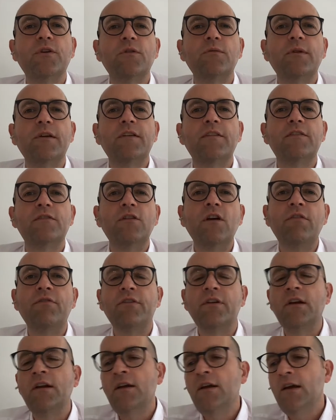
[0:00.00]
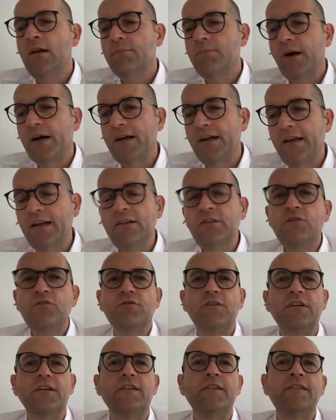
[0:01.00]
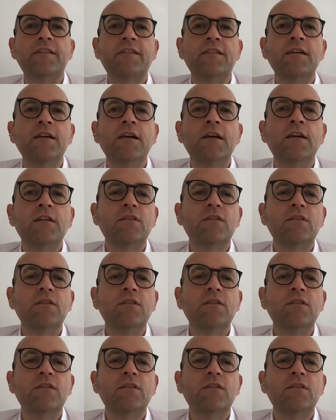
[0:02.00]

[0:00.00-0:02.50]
always driven by interest.